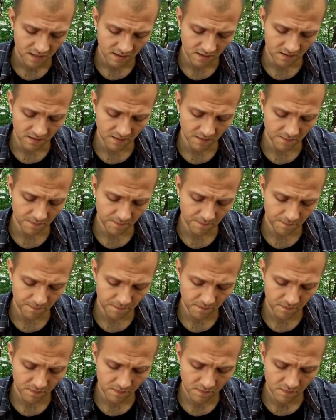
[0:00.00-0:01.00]

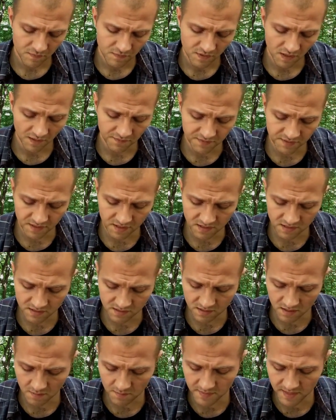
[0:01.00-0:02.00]
I've seen
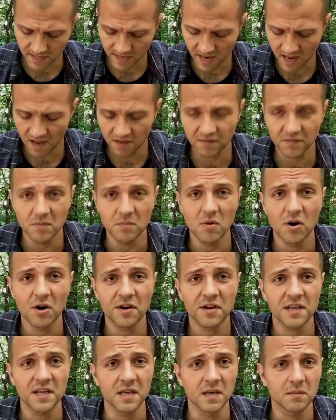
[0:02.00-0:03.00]
some that have a
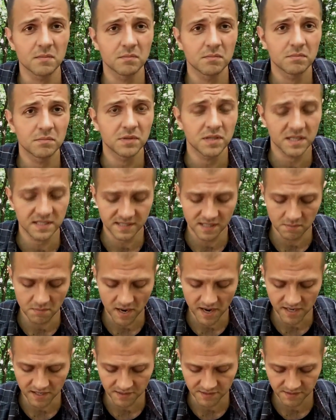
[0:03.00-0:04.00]
marking, plus and
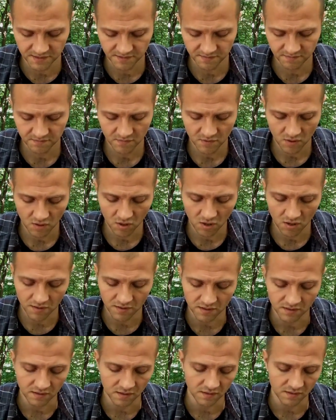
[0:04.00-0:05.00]
minus, on
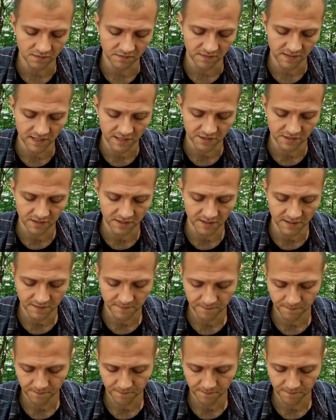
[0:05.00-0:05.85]
the flashlight.